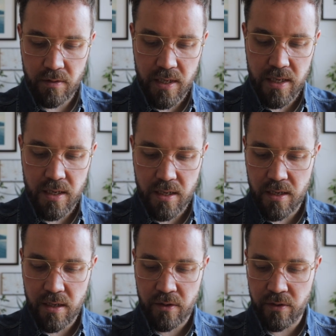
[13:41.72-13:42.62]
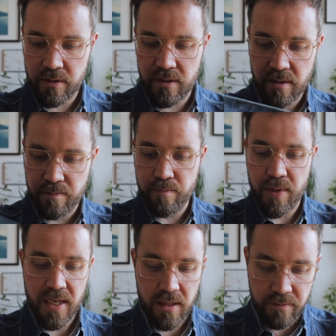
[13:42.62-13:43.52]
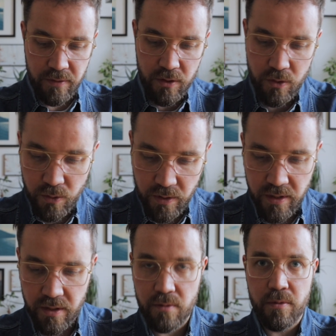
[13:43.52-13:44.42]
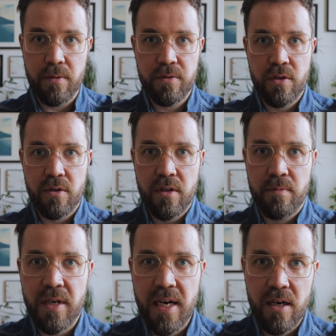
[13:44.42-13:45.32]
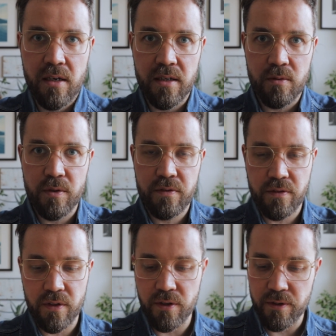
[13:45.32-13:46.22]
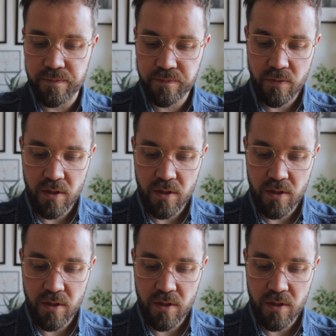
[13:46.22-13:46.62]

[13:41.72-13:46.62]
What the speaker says: Right, across the back of the yoke here where I was talking about earlier with the